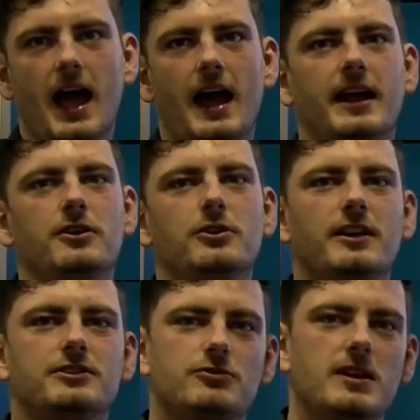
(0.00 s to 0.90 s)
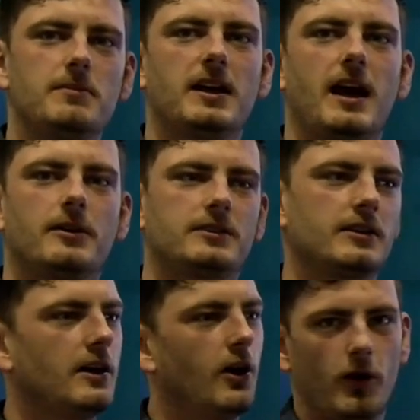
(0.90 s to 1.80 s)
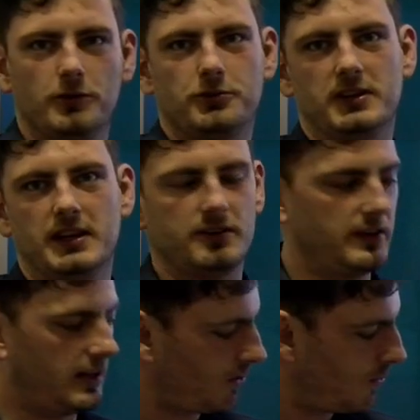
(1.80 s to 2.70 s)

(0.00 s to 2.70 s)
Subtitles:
and then you can stream it out onto the internet,